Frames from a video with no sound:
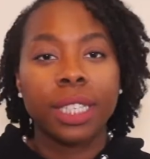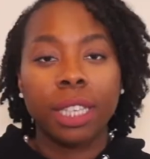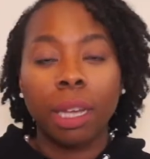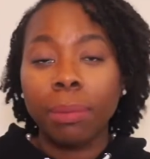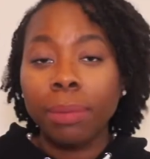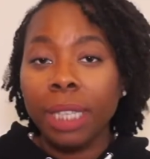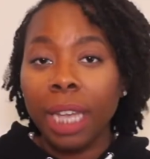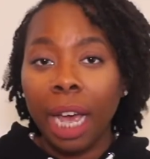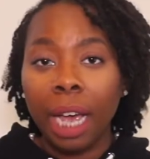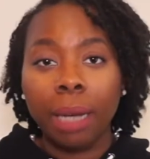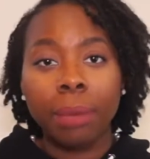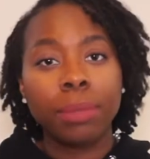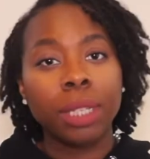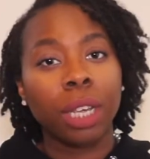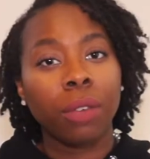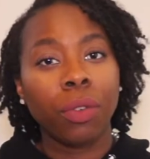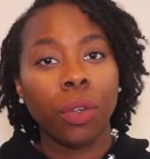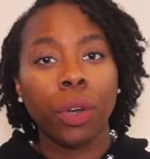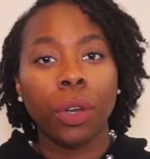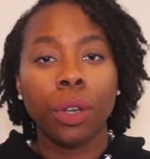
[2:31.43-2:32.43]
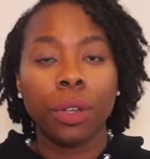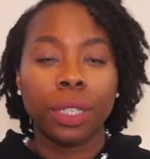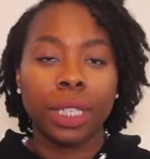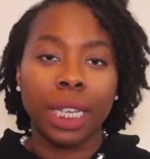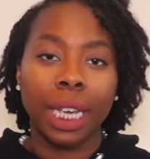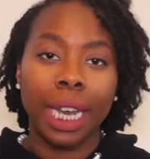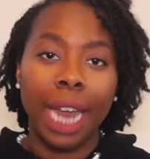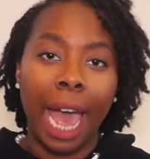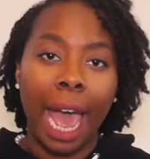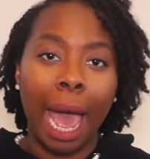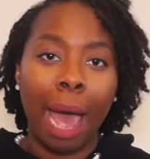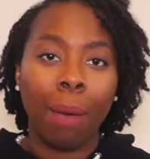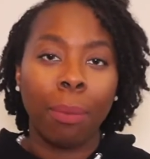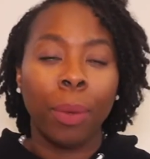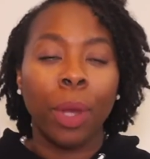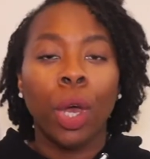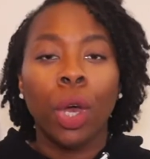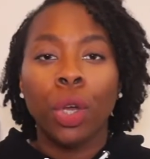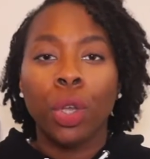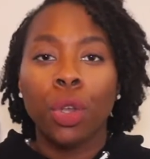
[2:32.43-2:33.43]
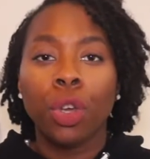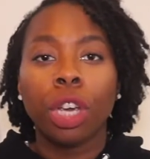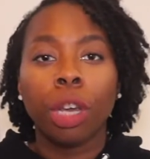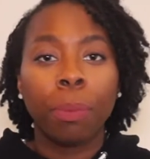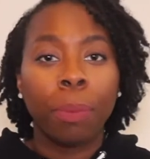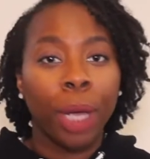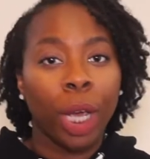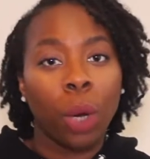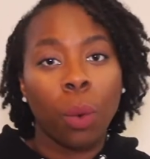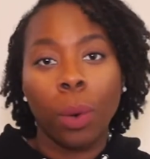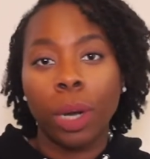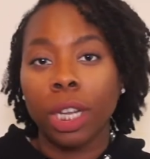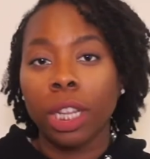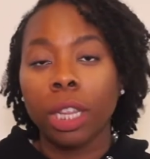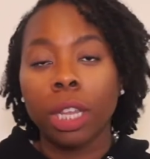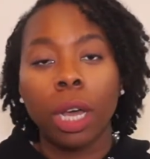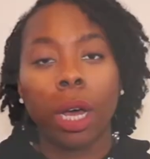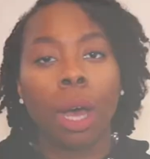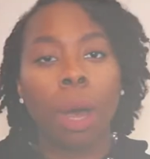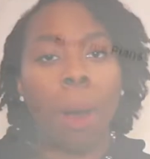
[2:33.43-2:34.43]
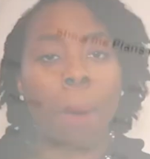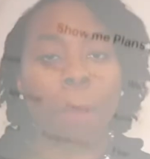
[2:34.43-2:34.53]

Sometimes if you're using an app, you can pick one of the